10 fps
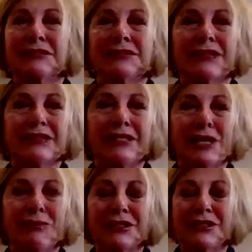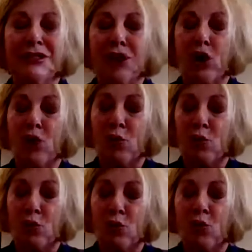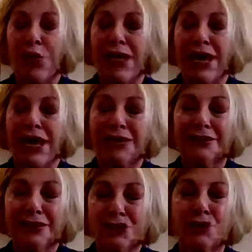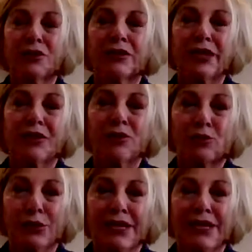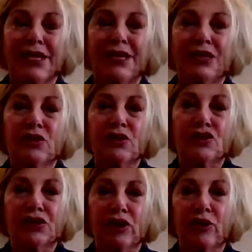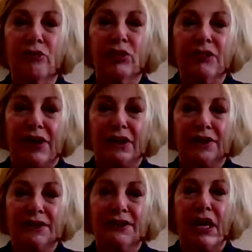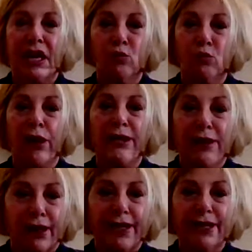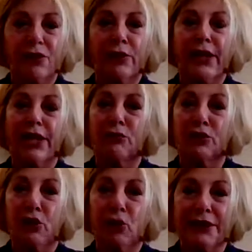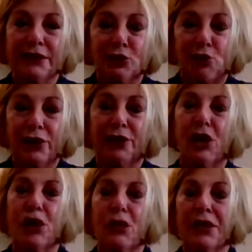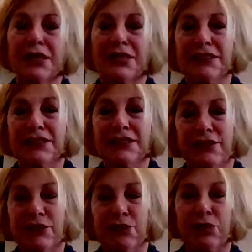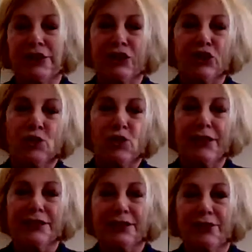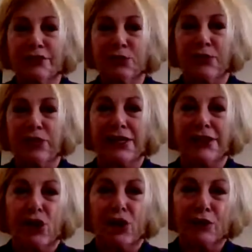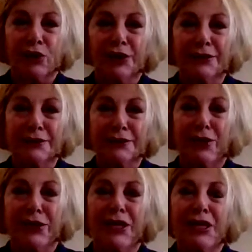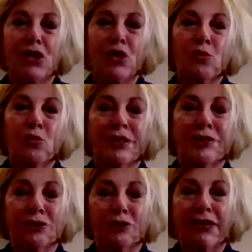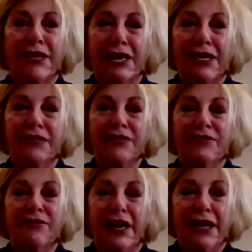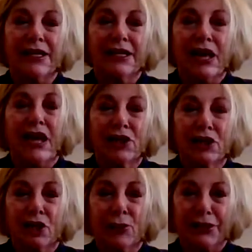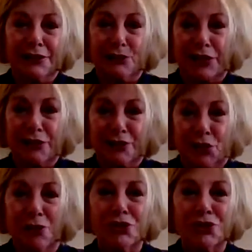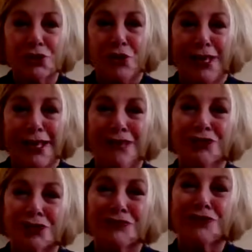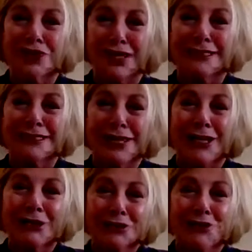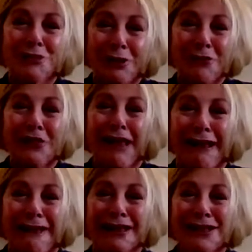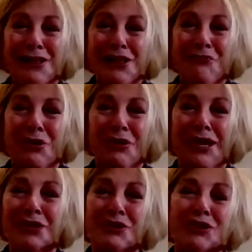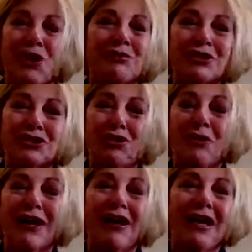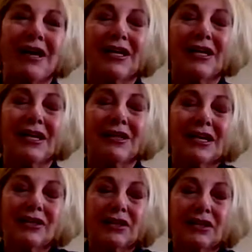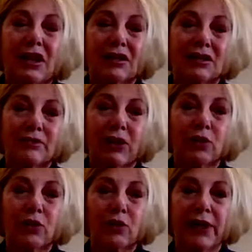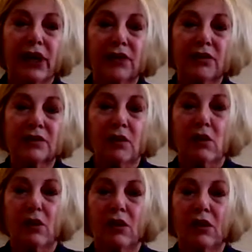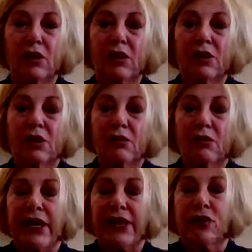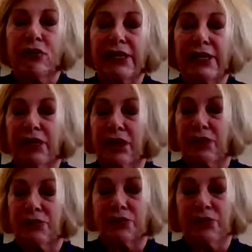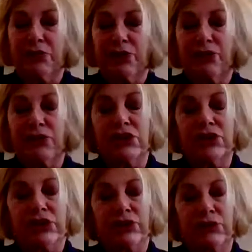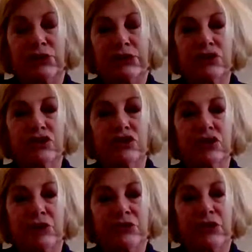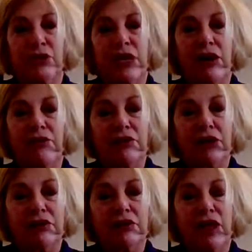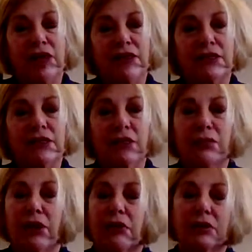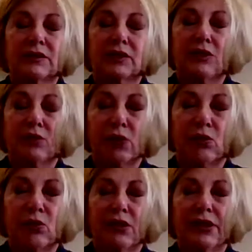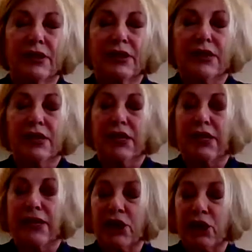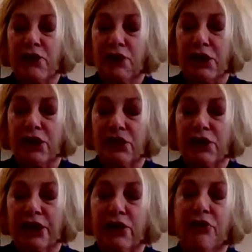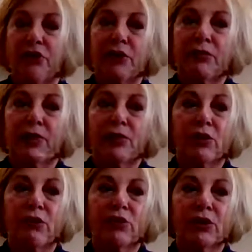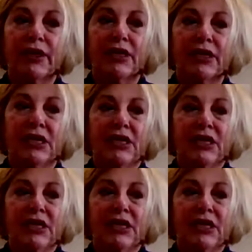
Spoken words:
6-8 months ago, we had literally 3 charitable events on one night. We had employees in Royal Oak, some of us were in Detroit, some of us were in like the Auburn Hills area. We literally had to divide and conquer because we had so much going on, and Jeff is shaking his head because you remember that. We had so much going on, and that just talks about who we are as a whole. We not only truly appreciate the relationships that we have with our clients and partners, a great word, and thank you for mentioning that early, but we really